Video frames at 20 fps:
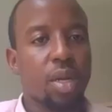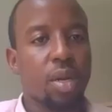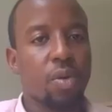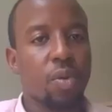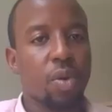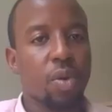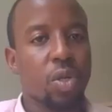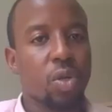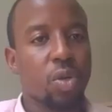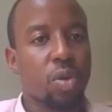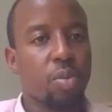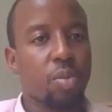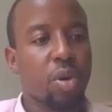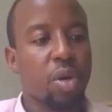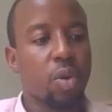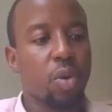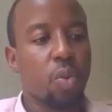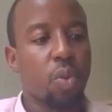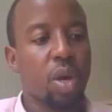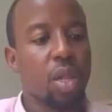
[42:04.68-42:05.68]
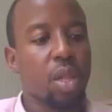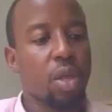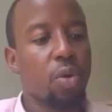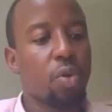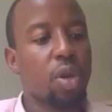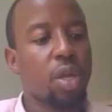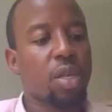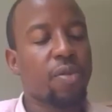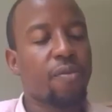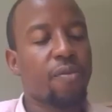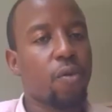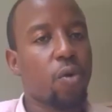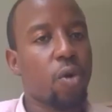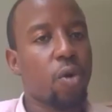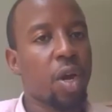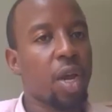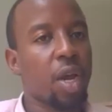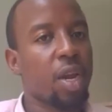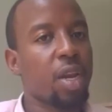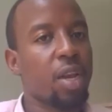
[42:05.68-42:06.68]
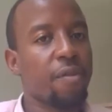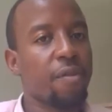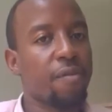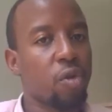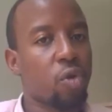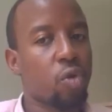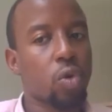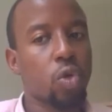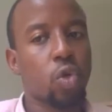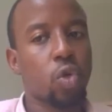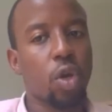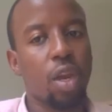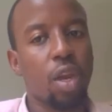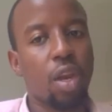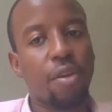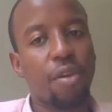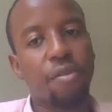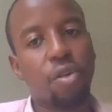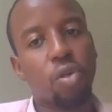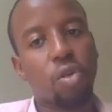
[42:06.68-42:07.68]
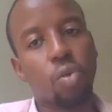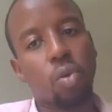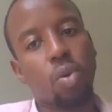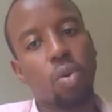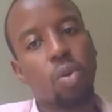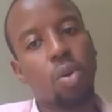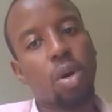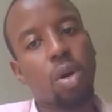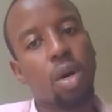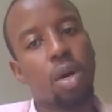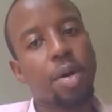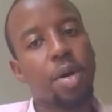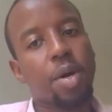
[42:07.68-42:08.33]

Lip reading: that question pretty well, Eunice, for individual to individual.